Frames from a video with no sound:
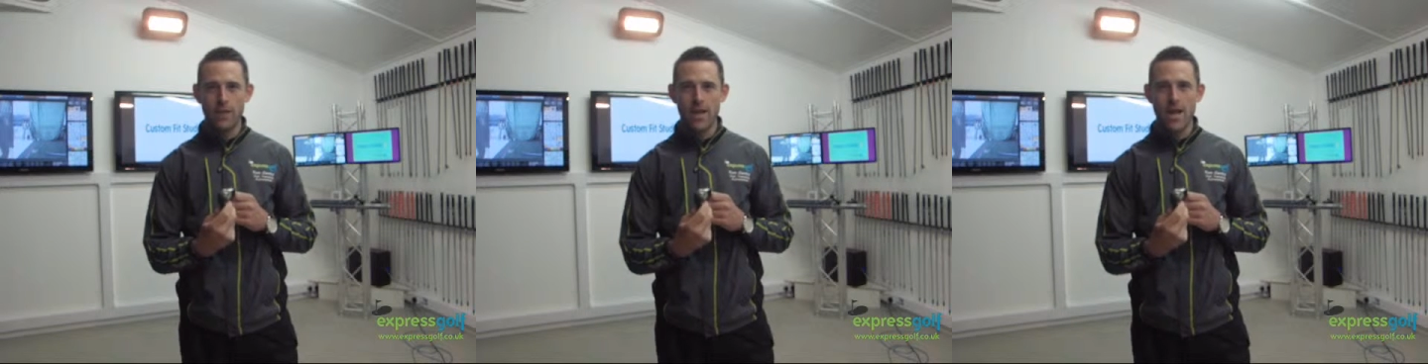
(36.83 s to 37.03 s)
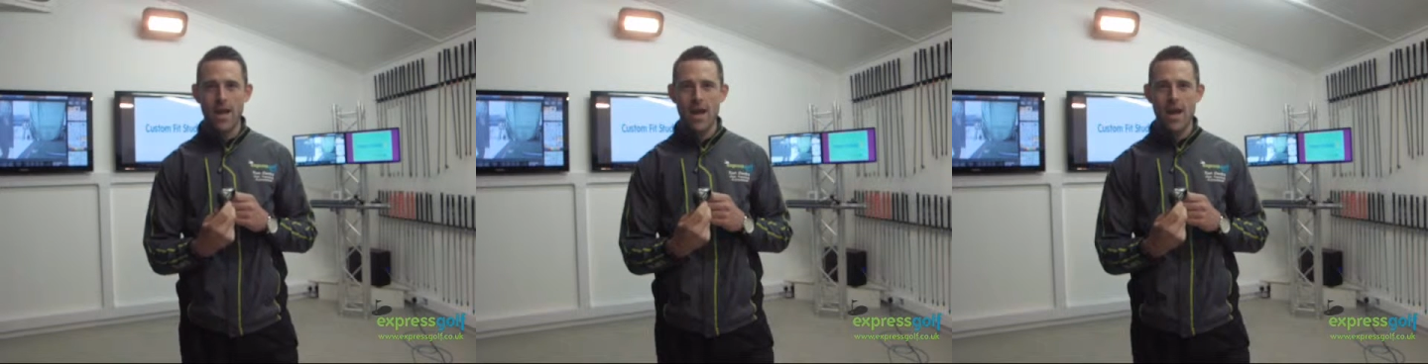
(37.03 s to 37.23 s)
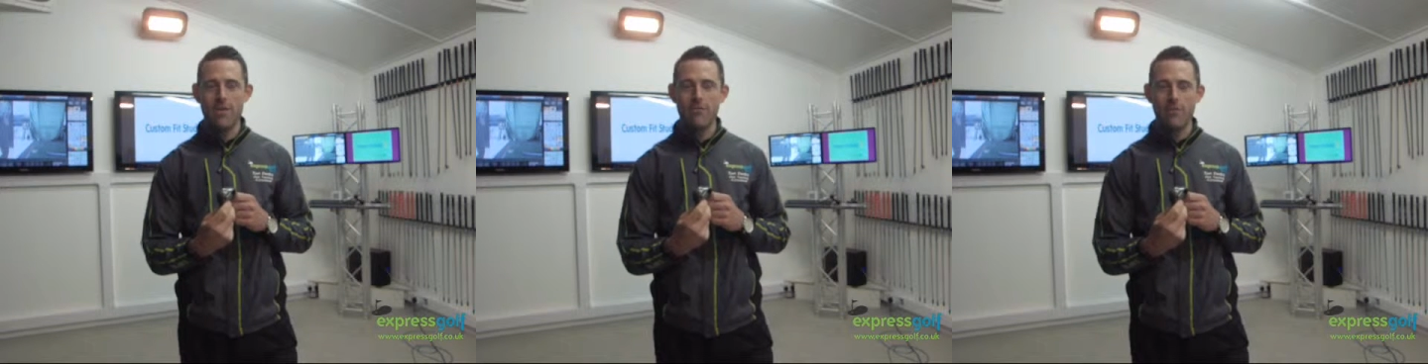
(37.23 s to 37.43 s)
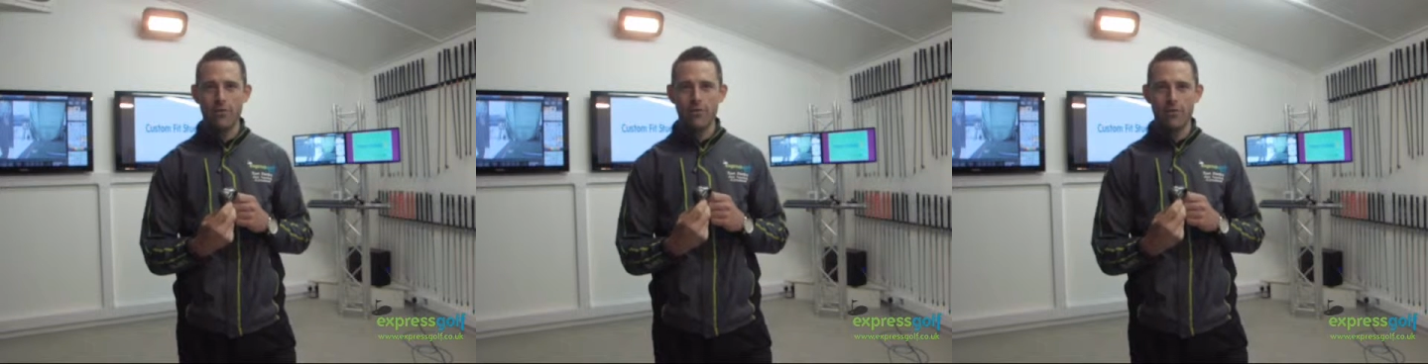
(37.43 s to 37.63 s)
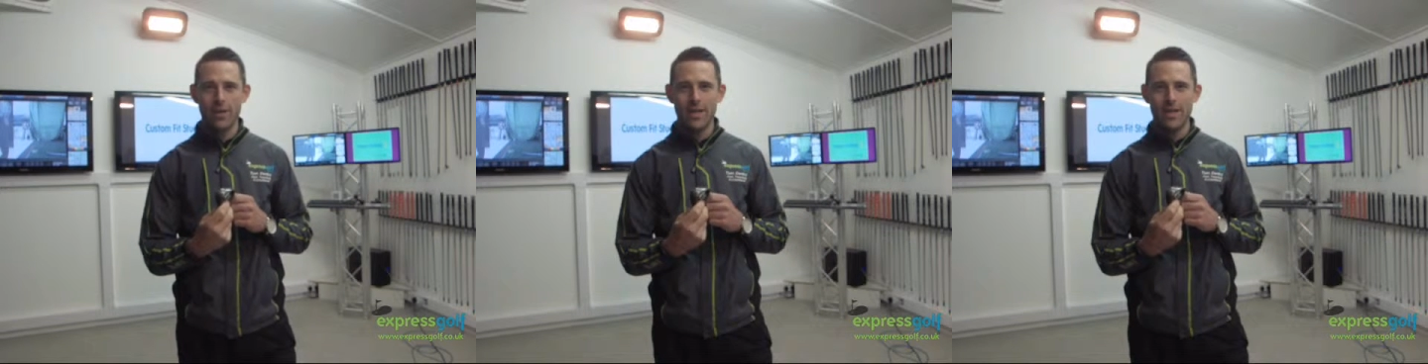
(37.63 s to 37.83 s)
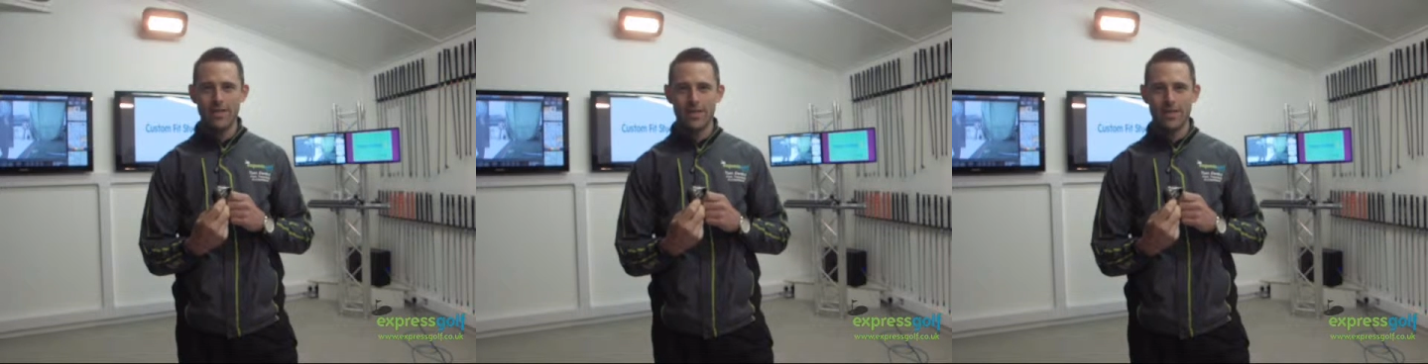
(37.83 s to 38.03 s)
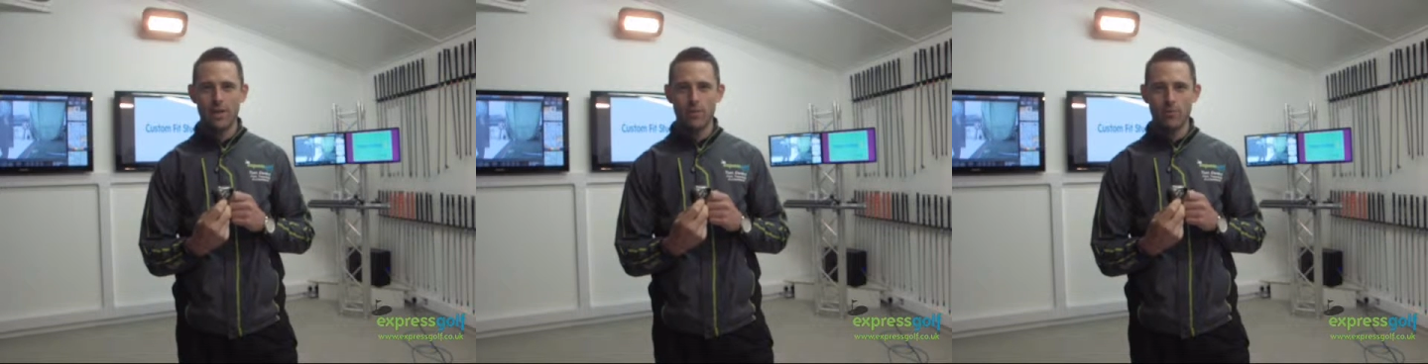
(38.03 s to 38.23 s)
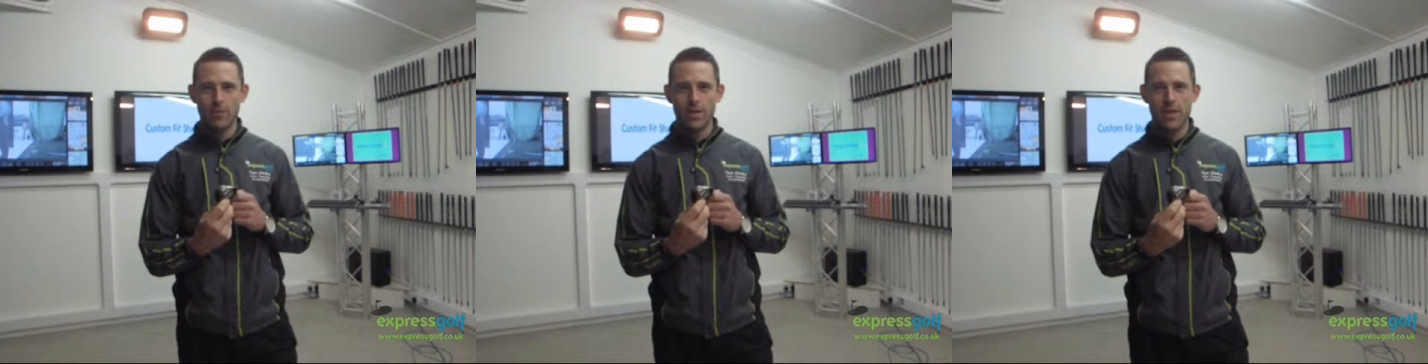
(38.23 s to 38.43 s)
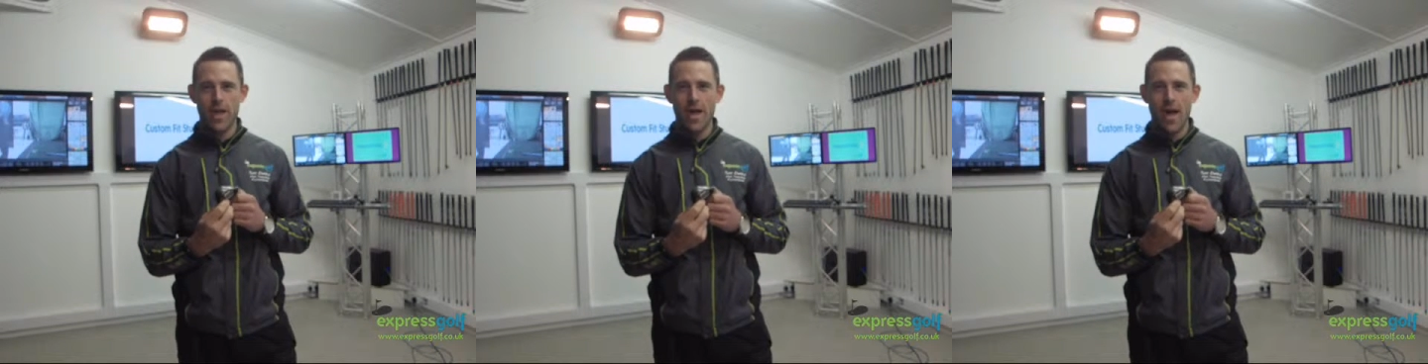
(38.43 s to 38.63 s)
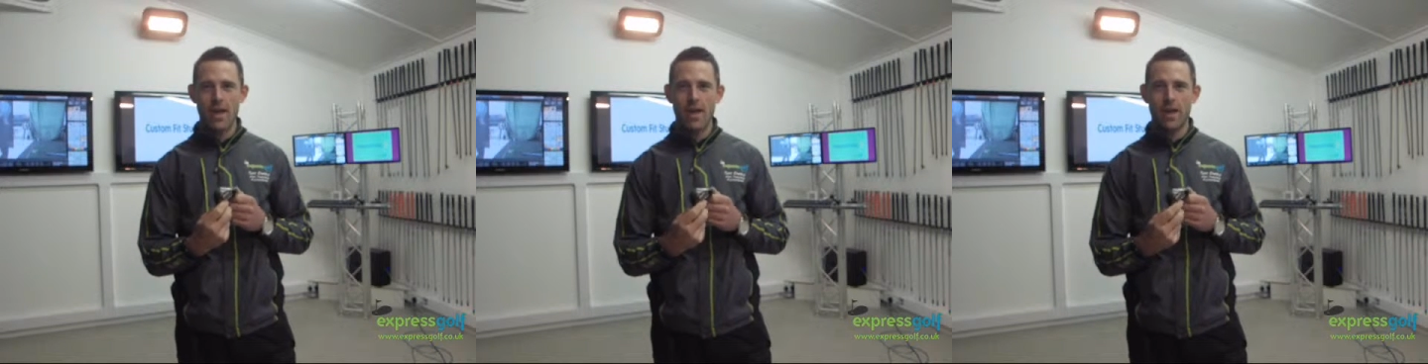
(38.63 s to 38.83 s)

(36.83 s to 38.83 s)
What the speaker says: to hit, very easy to get into the air.